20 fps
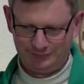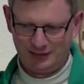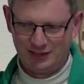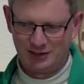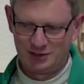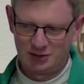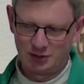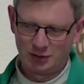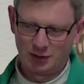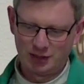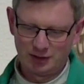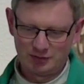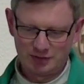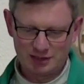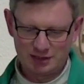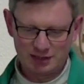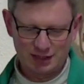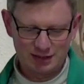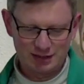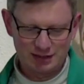Jonah lifts his
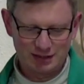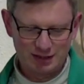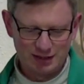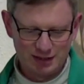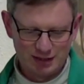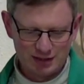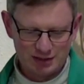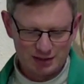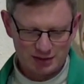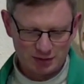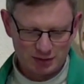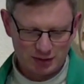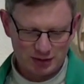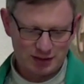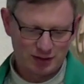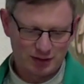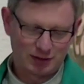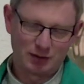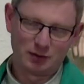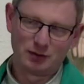hand, so they say,
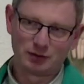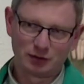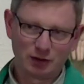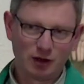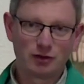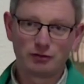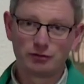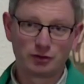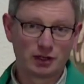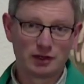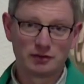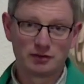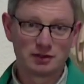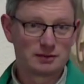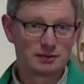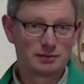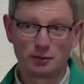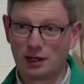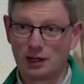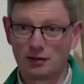okay, well, God forgive us,
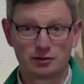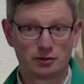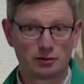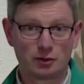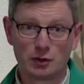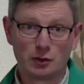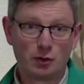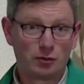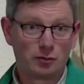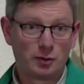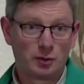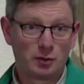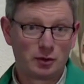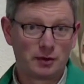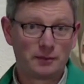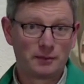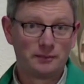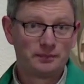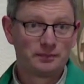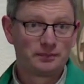but we have to throw you overboard.
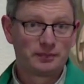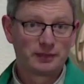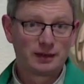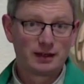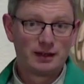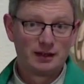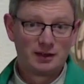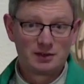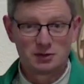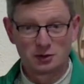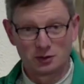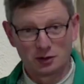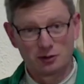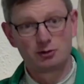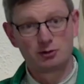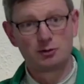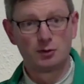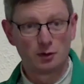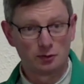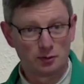So they threw
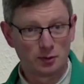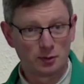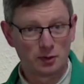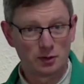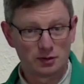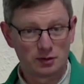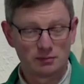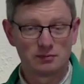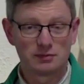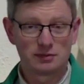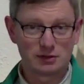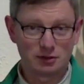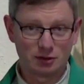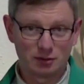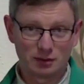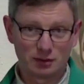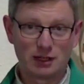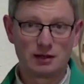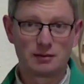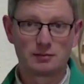him overboard, storm
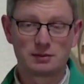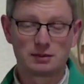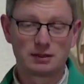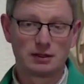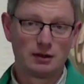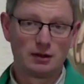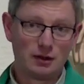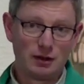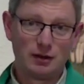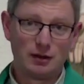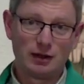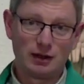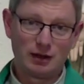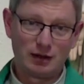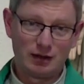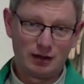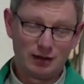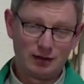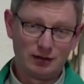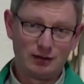calms.
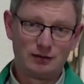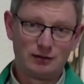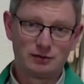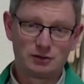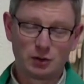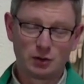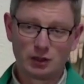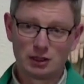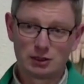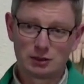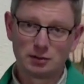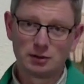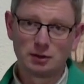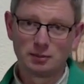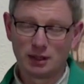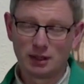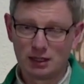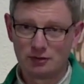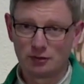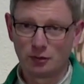Uh, Jonah ends up in the
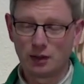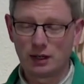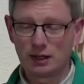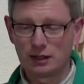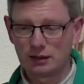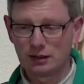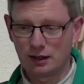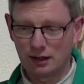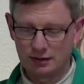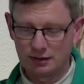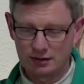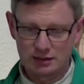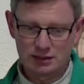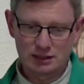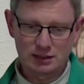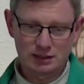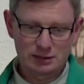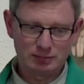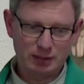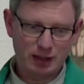belly of a whale and is
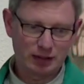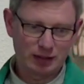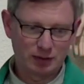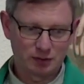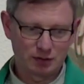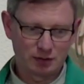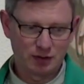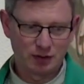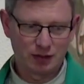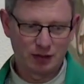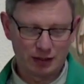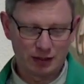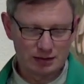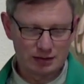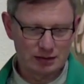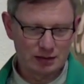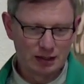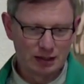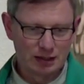spat out on land.